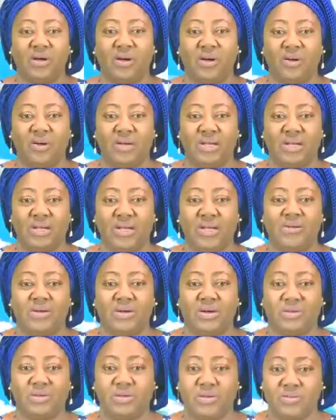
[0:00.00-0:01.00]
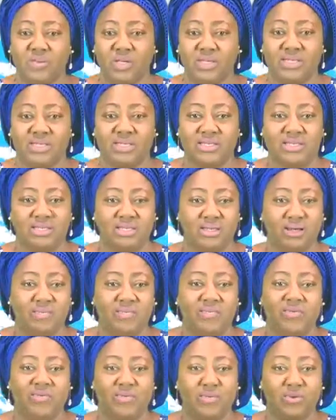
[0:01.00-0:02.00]
online recruitment
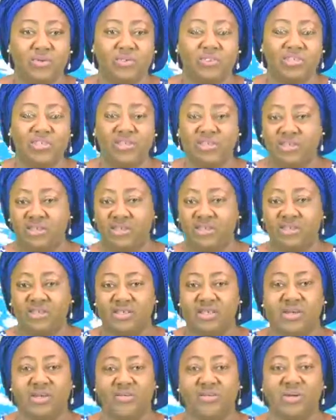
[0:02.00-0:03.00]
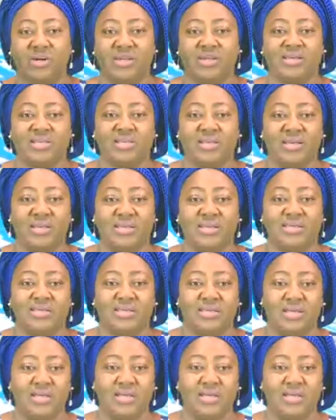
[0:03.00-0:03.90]
exam for teachers in Anambra State.